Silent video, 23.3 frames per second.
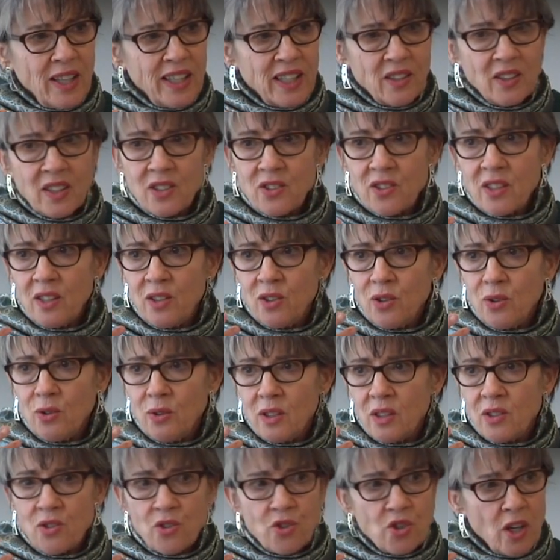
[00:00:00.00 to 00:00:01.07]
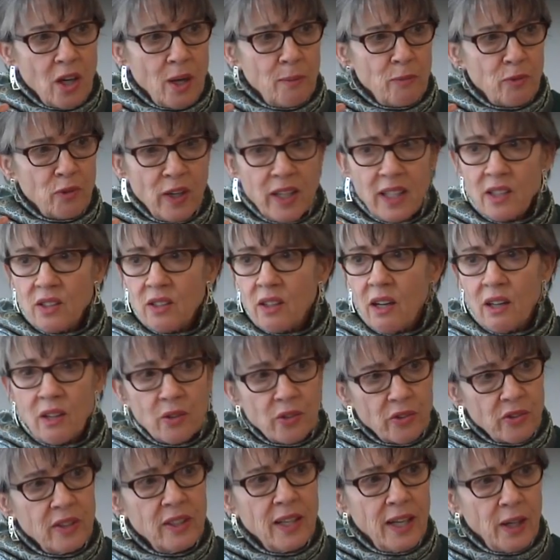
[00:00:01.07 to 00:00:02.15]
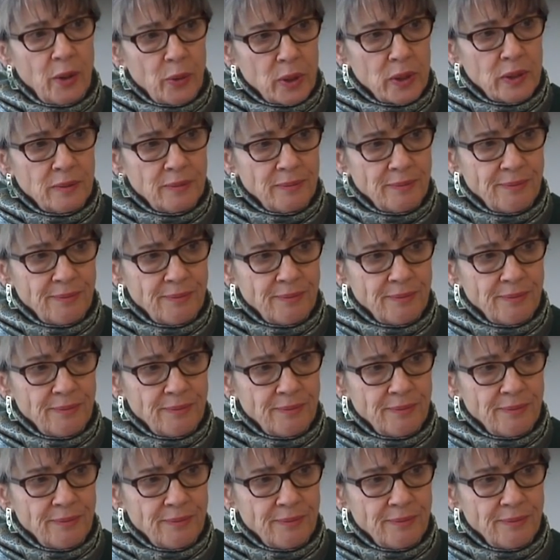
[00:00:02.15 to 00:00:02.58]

like this can do this job for $8 an hour?